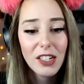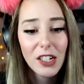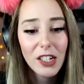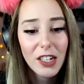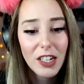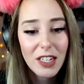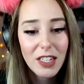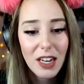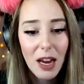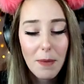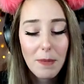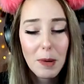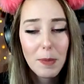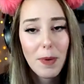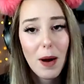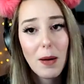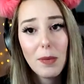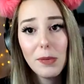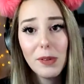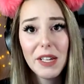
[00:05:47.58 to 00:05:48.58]
like a good time to
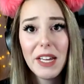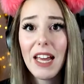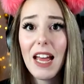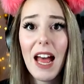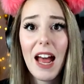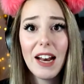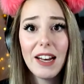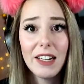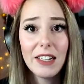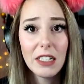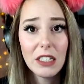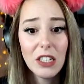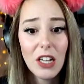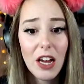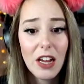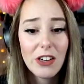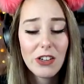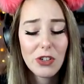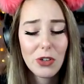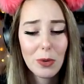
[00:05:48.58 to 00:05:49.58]
probably get headed to
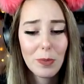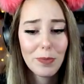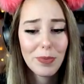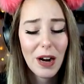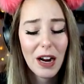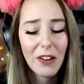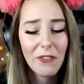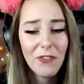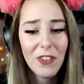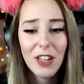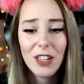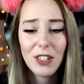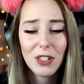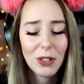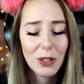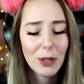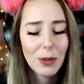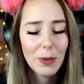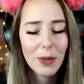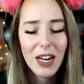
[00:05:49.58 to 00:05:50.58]
lunch or breakfast
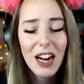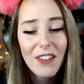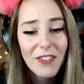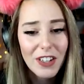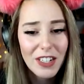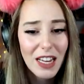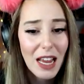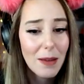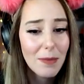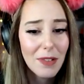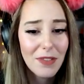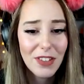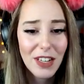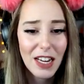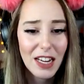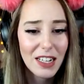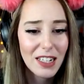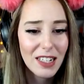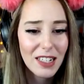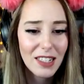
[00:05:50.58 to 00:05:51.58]
or whatever time of
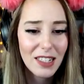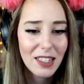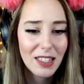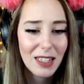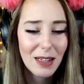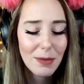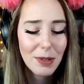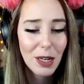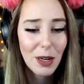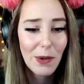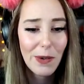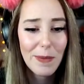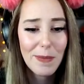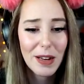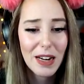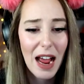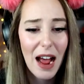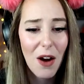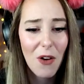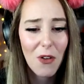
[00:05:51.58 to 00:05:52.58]
day it is. It seems like we've
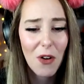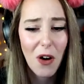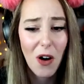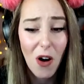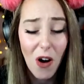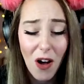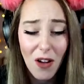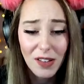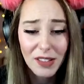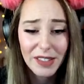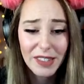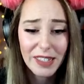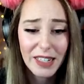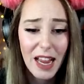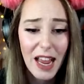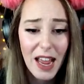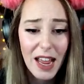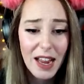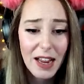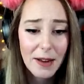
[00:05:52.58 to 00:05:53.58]
been out all
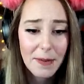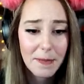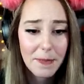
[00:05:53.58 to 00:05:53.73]
day